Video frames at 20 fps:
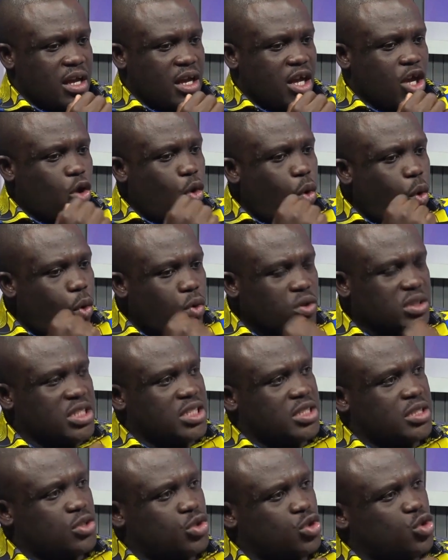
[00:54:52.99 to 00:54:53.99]
he owes
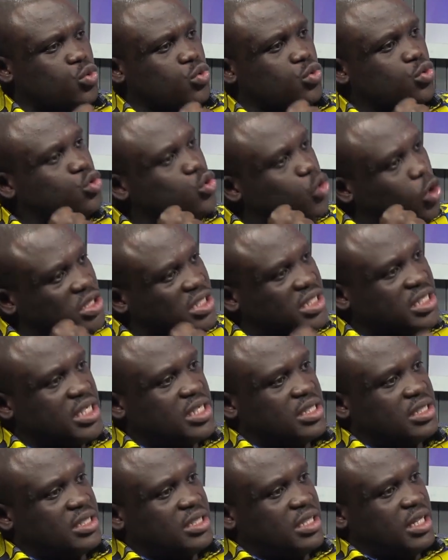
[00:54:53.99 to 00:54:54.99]
it to not
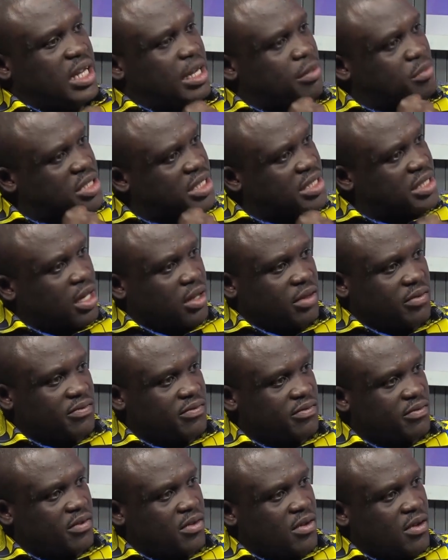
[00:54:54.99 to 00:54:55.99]
just
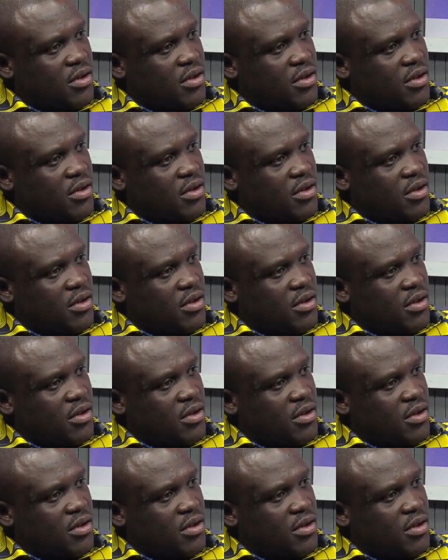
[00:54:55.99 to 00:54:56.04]
himself,